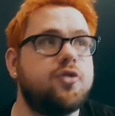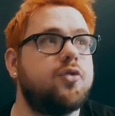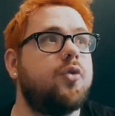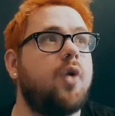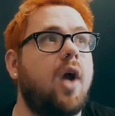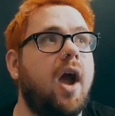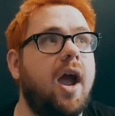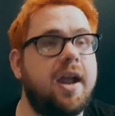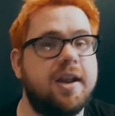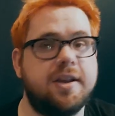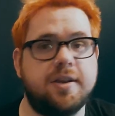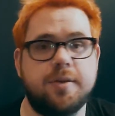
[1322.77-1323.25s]

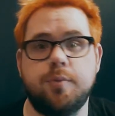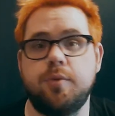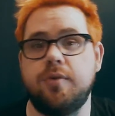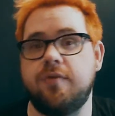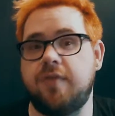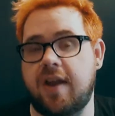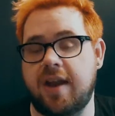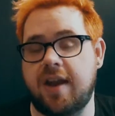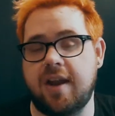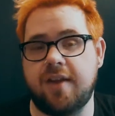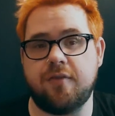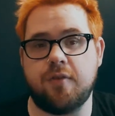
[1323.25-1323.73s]
try to
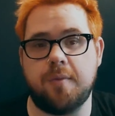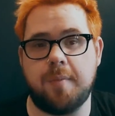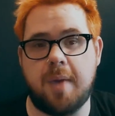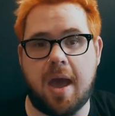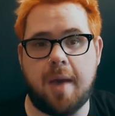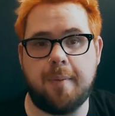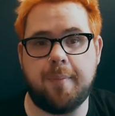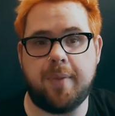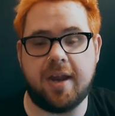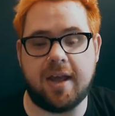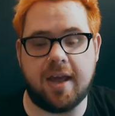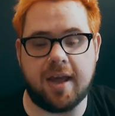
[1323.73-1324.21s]
prevent it from
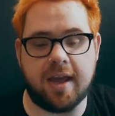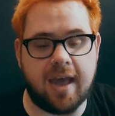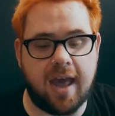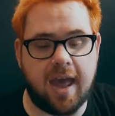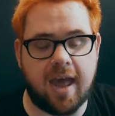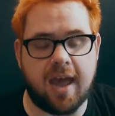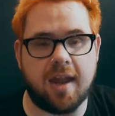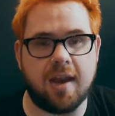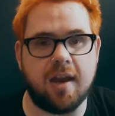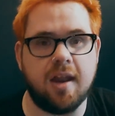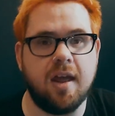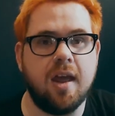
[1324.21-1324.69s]
happening
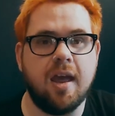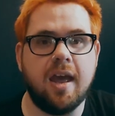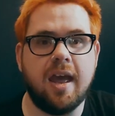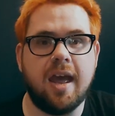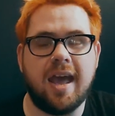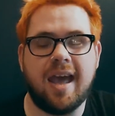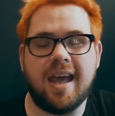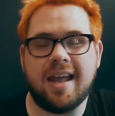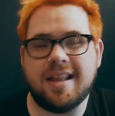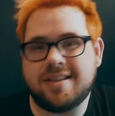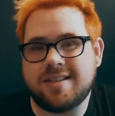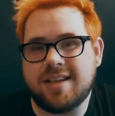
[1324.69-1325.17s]
again.
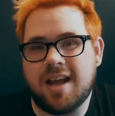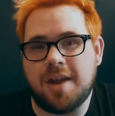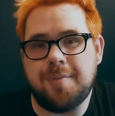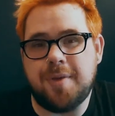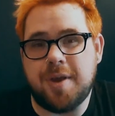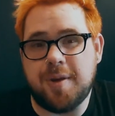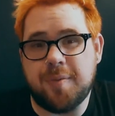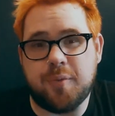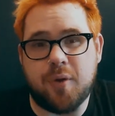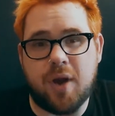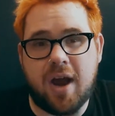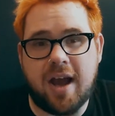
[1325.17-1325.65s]
It's going to be
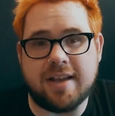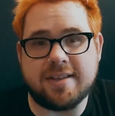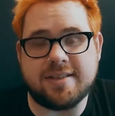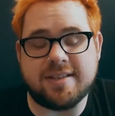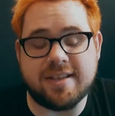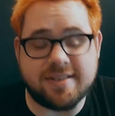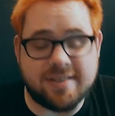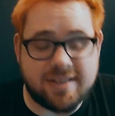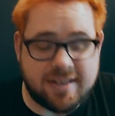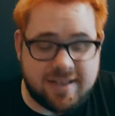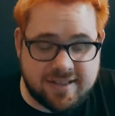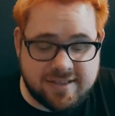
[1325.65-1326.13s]
a
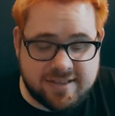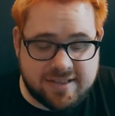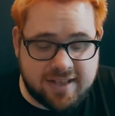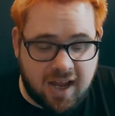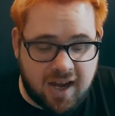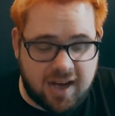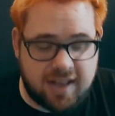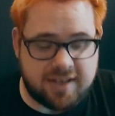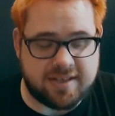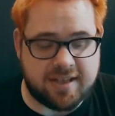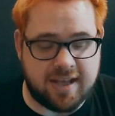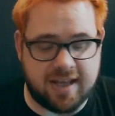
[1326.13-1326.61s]
process and it's
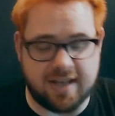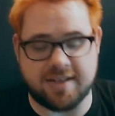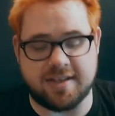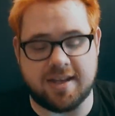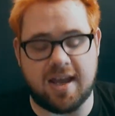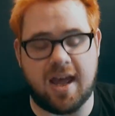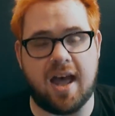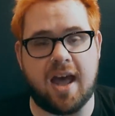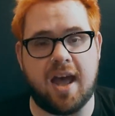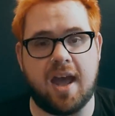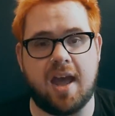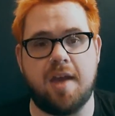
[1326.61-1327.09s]
going to take
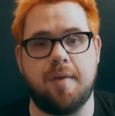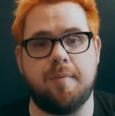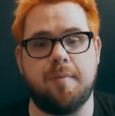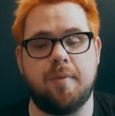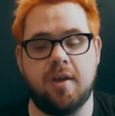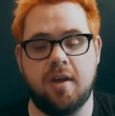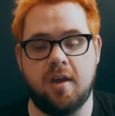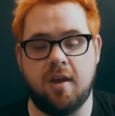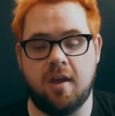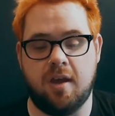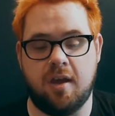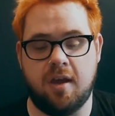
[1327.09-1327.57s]
time,
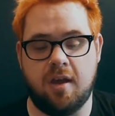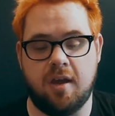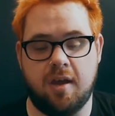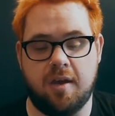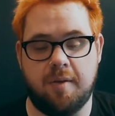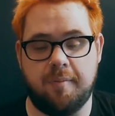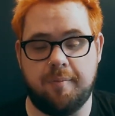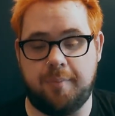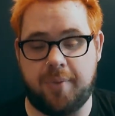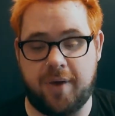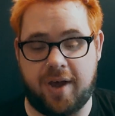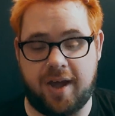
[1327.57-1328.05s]

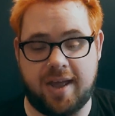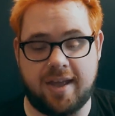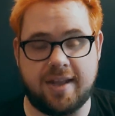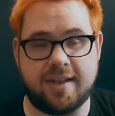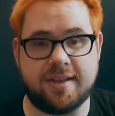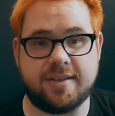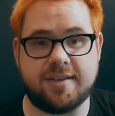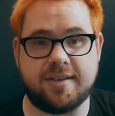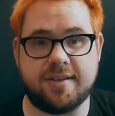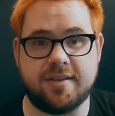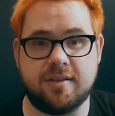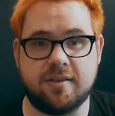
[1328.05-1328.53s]

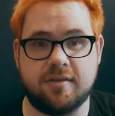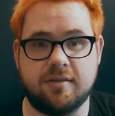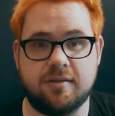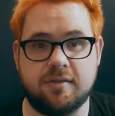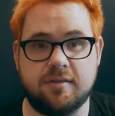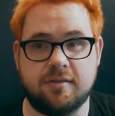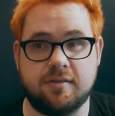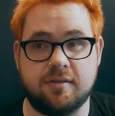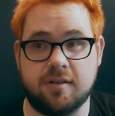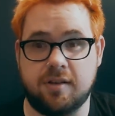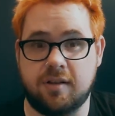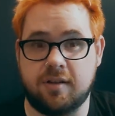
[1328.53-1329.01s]
but
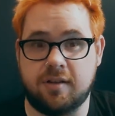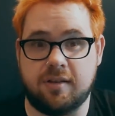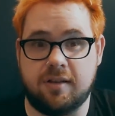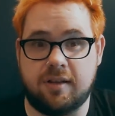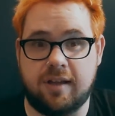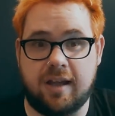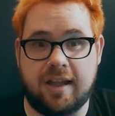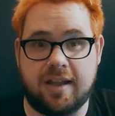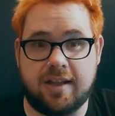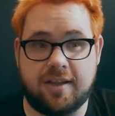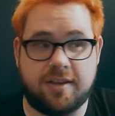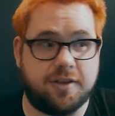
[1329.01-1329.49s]

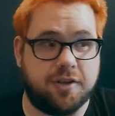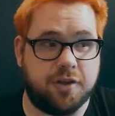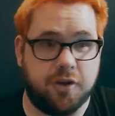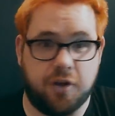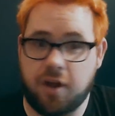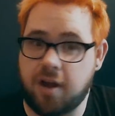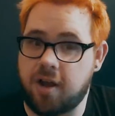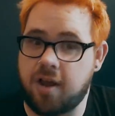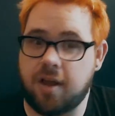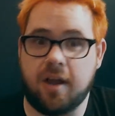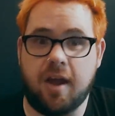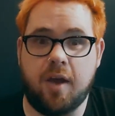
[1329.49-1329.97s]
it
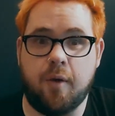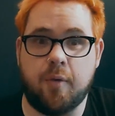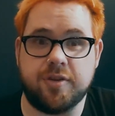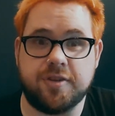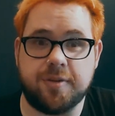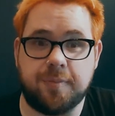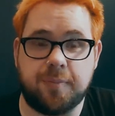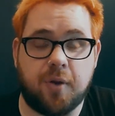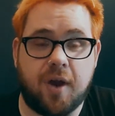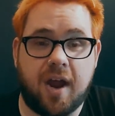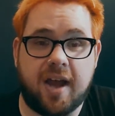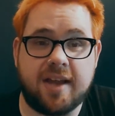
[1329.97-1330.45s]
took, it was
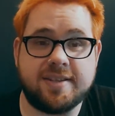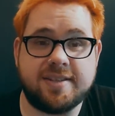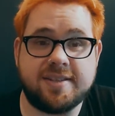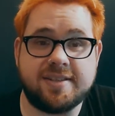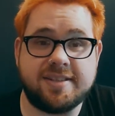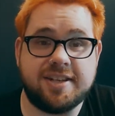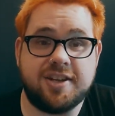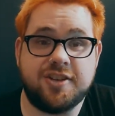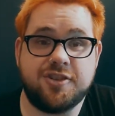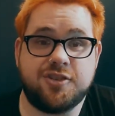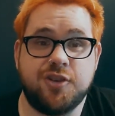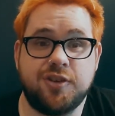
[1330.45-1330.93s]
a
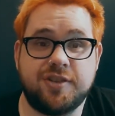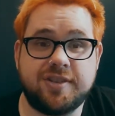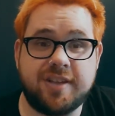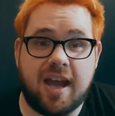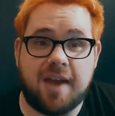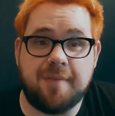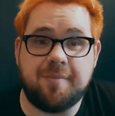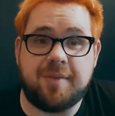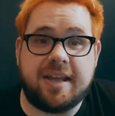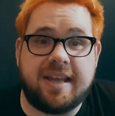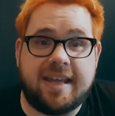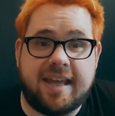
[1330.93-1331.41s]
process and it took
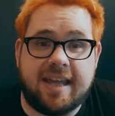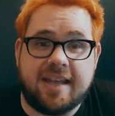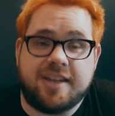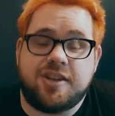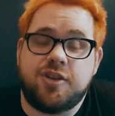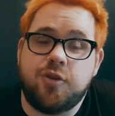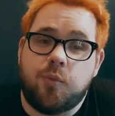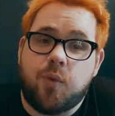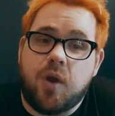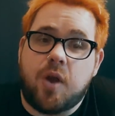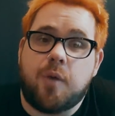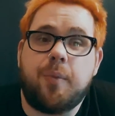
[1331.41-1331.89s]
time to get
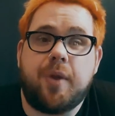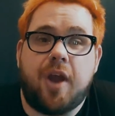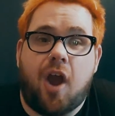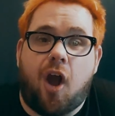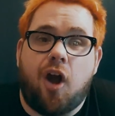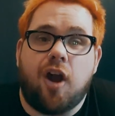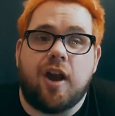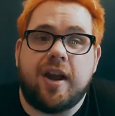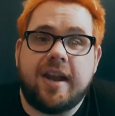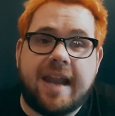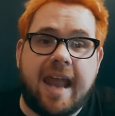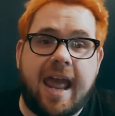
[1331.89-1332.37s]
to where we
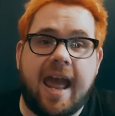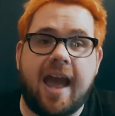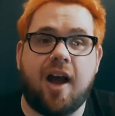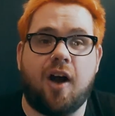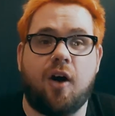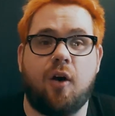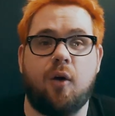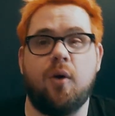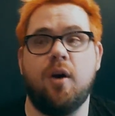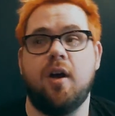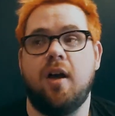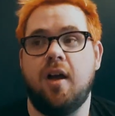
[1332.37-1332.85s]
are
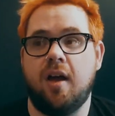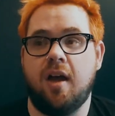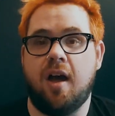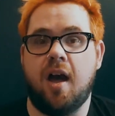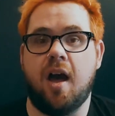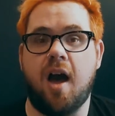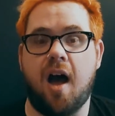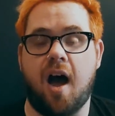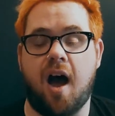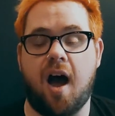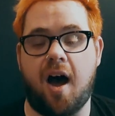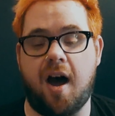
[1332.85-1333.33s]
now.
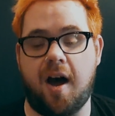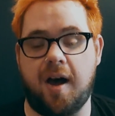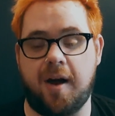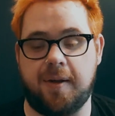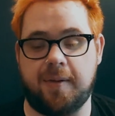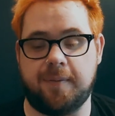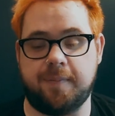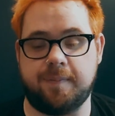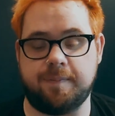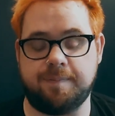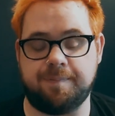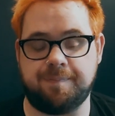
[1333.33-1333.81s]

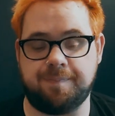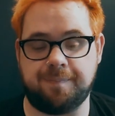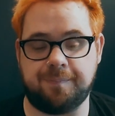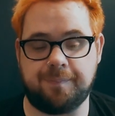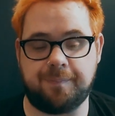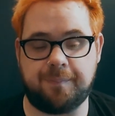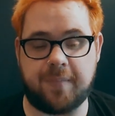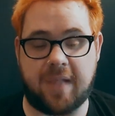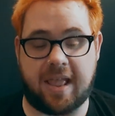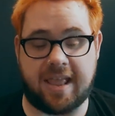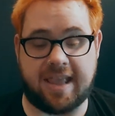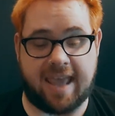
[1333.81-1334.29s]
Um,
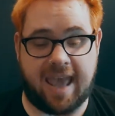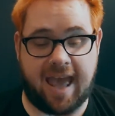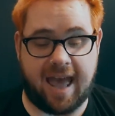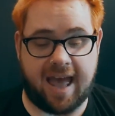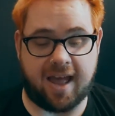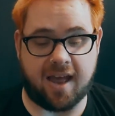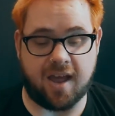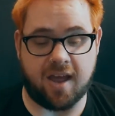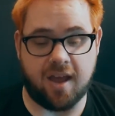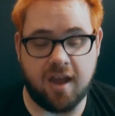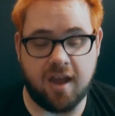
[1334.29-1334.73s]
yeah.